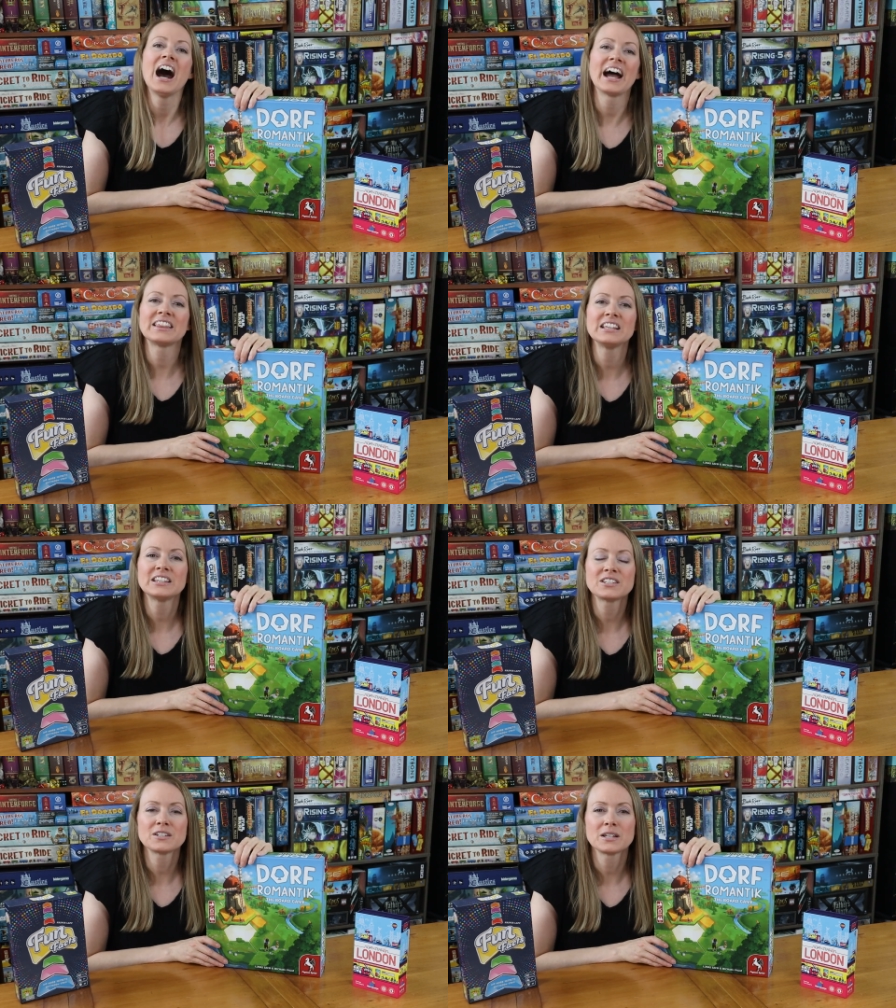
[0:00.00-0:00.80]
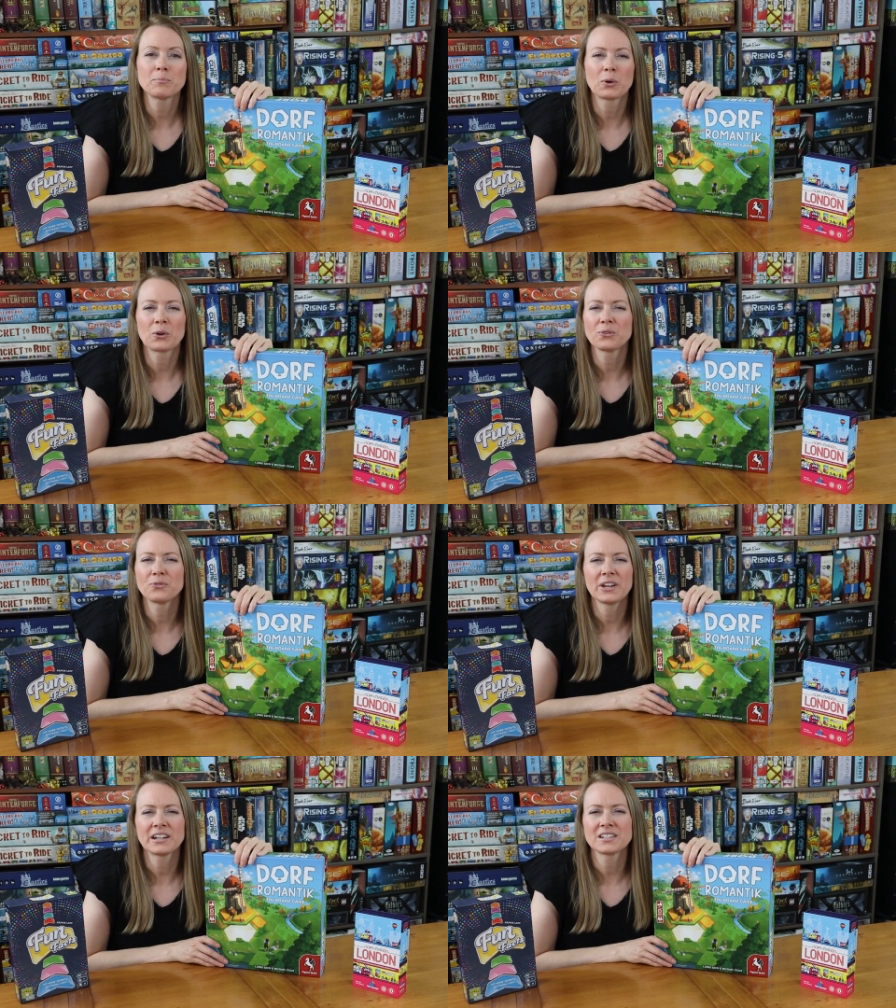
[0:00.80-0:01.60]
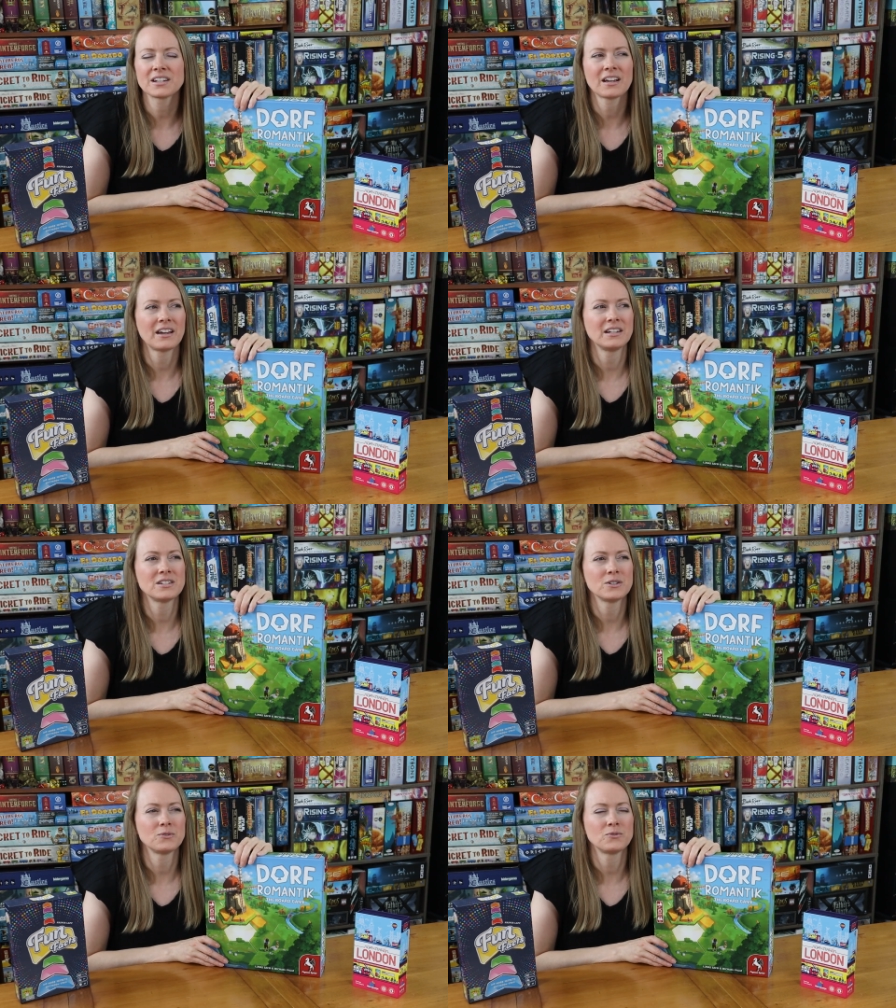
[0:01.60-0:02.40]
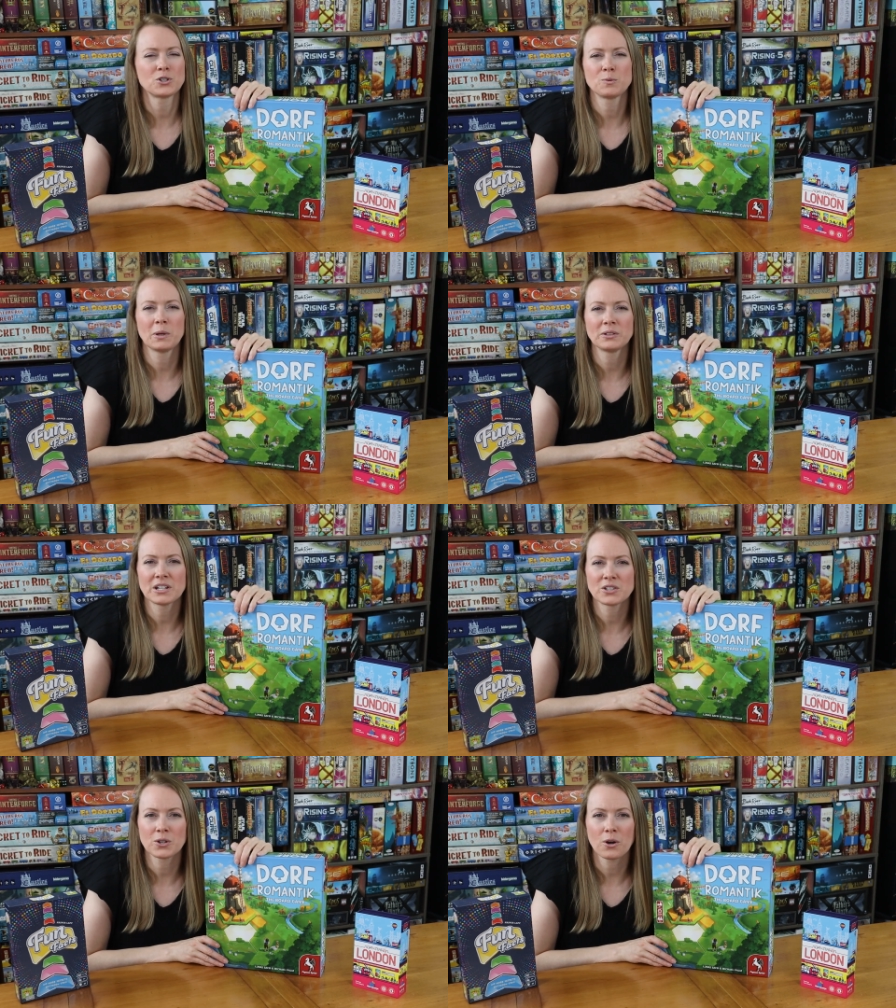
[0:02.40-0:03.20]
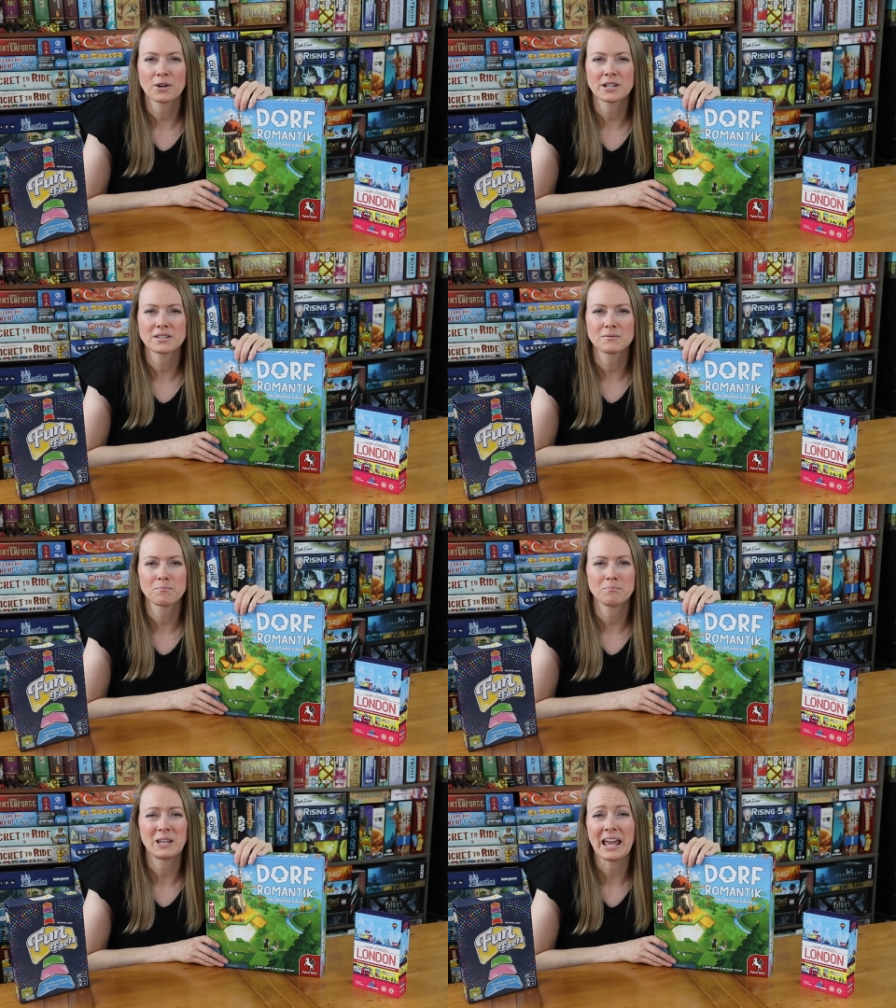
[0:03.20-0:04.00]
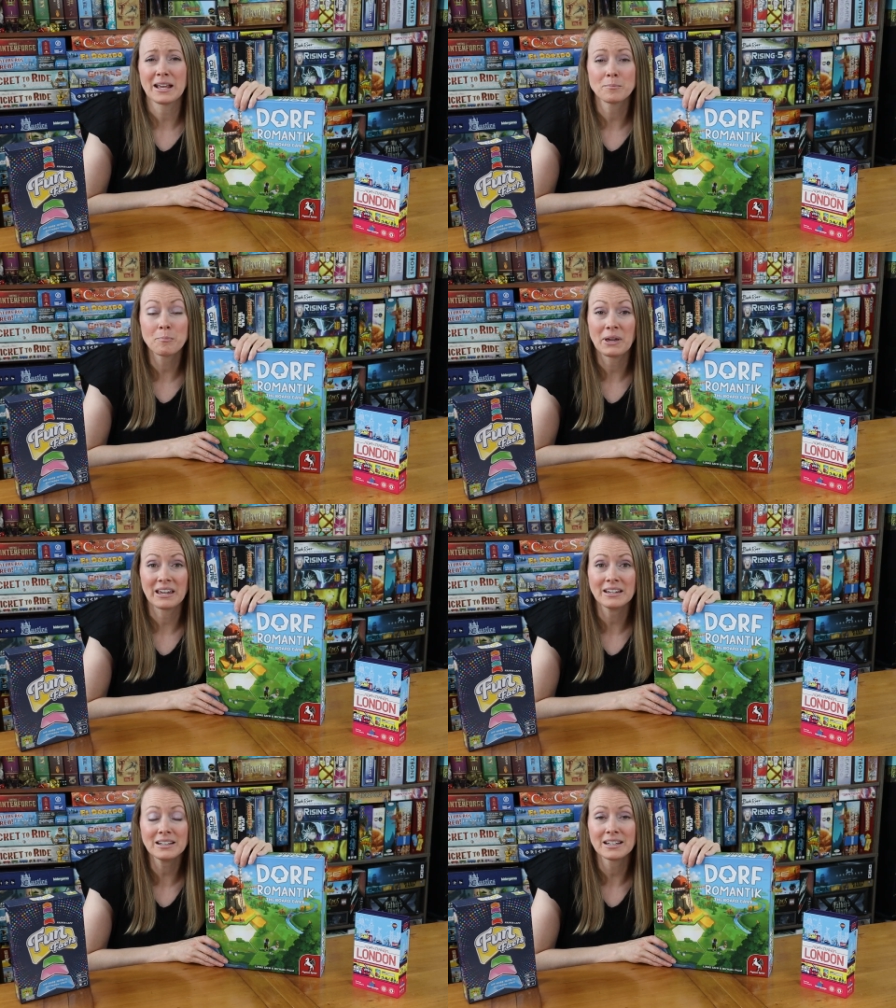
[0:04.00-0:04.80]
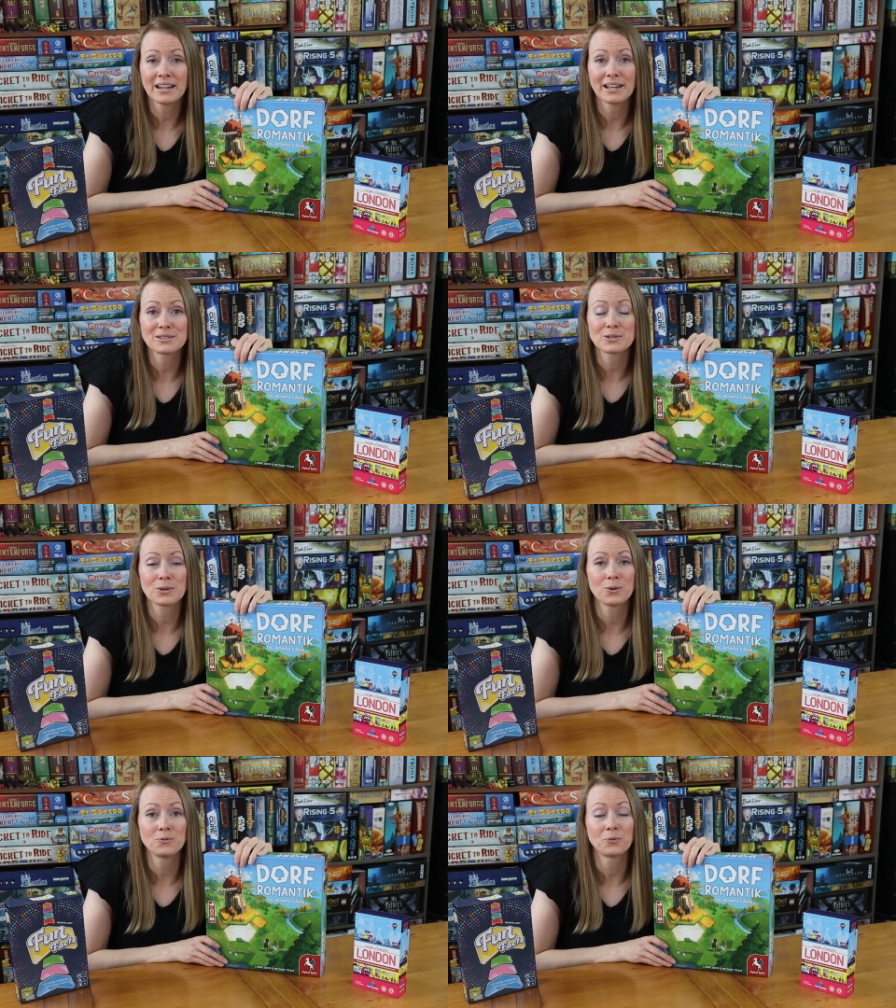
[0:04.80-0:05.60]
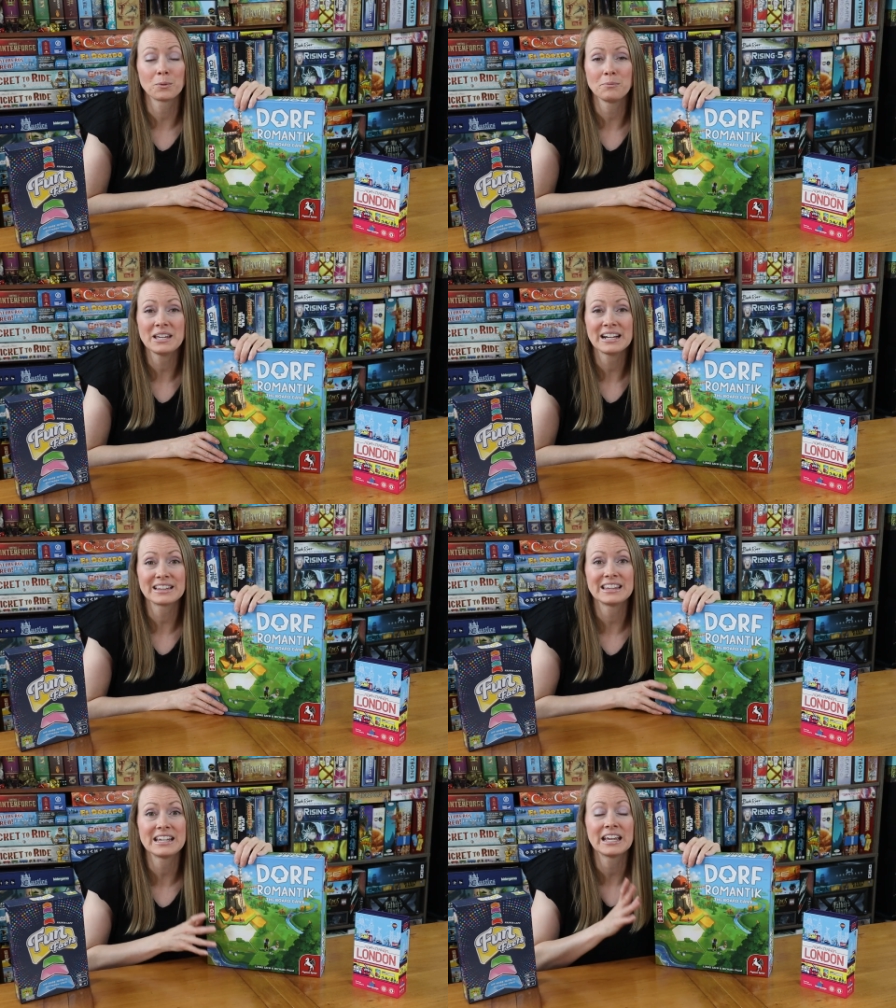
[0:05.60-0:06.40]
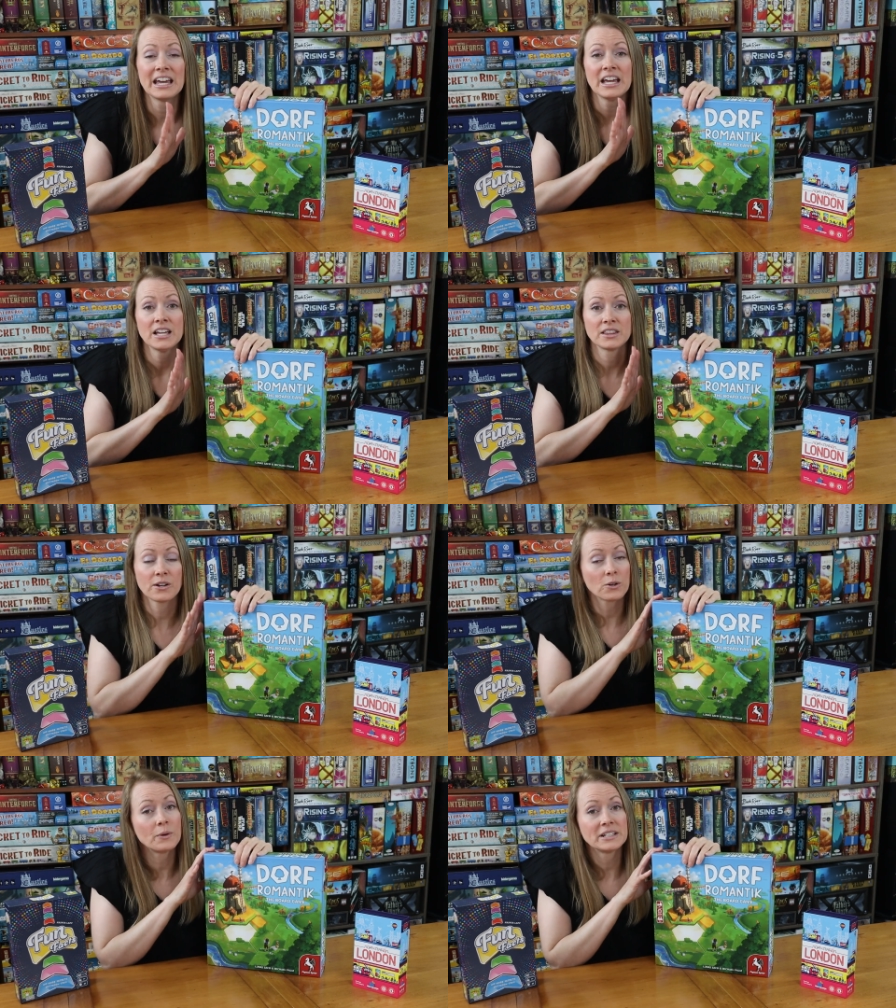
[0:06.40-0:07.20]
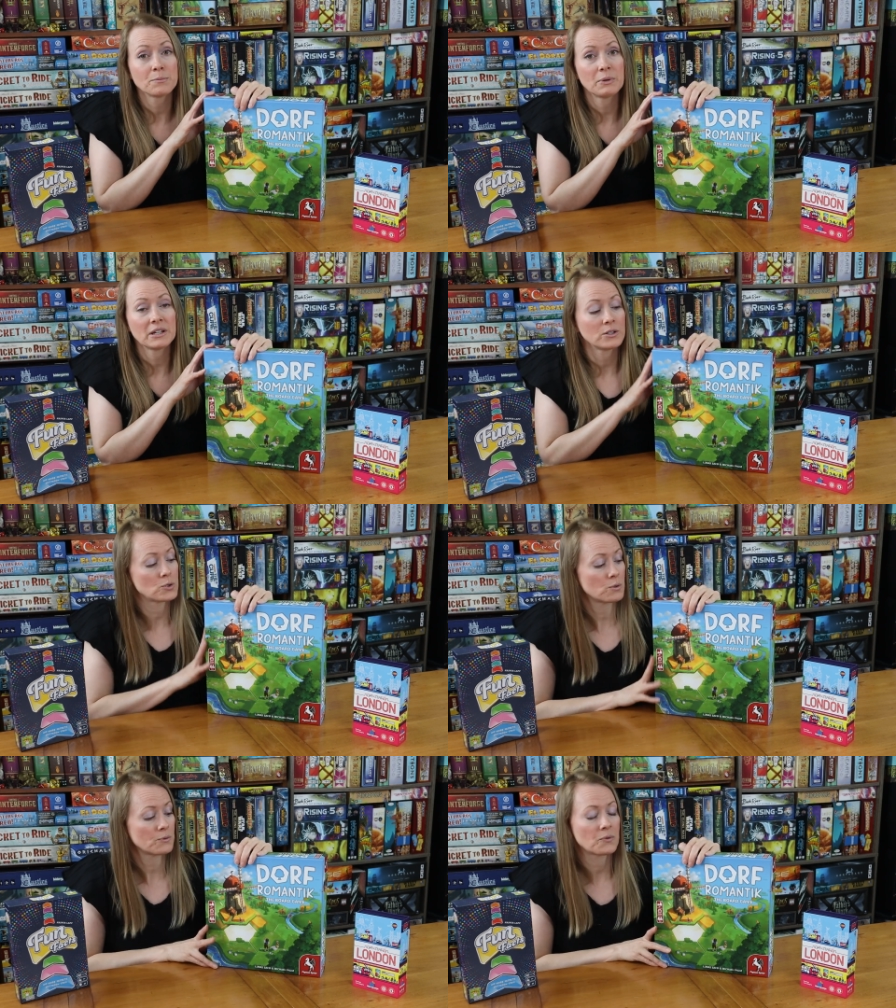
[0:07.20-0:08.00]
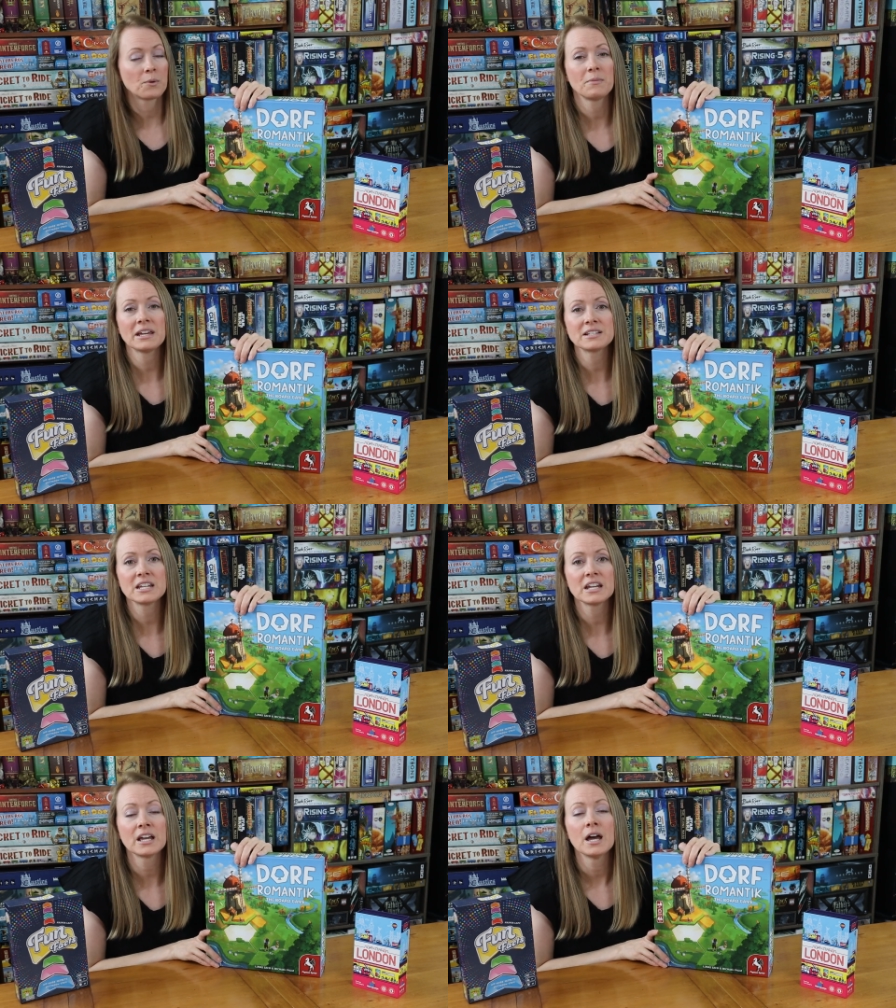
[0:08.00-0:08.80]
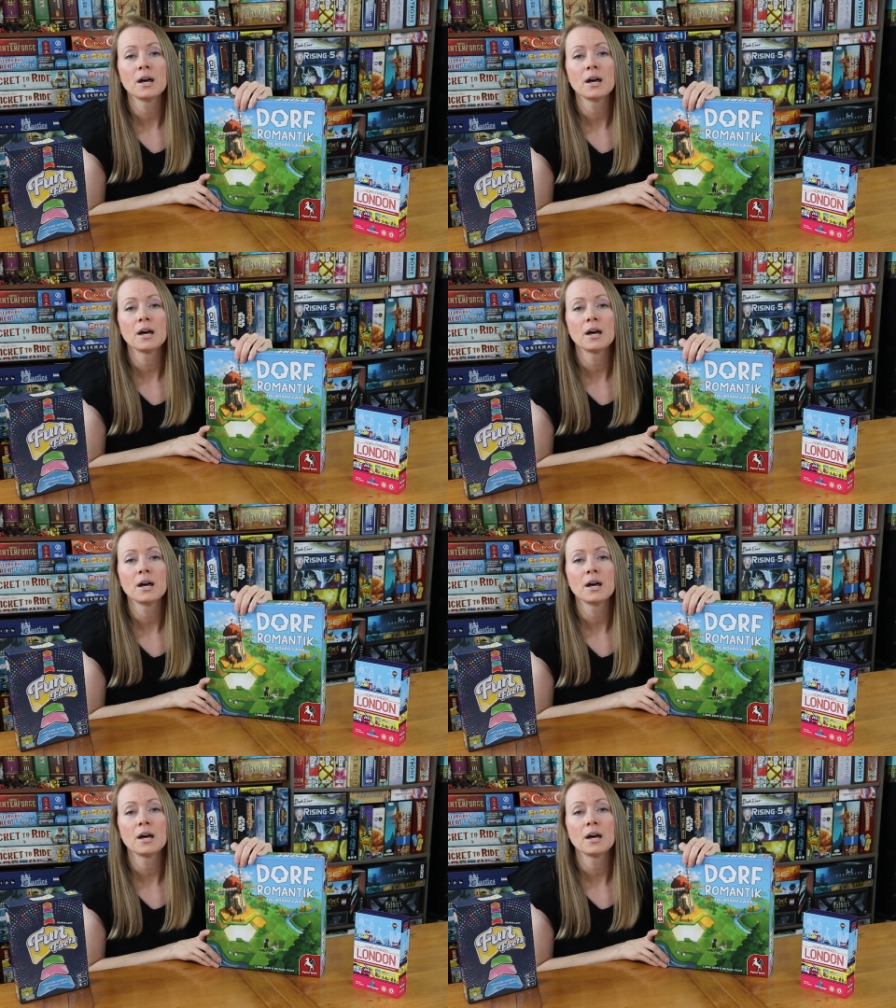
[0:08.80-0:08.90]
I think this is a perfect kind of Spiel des Jahres game pick, and so for me, I think they're going to pick Dorfromantik.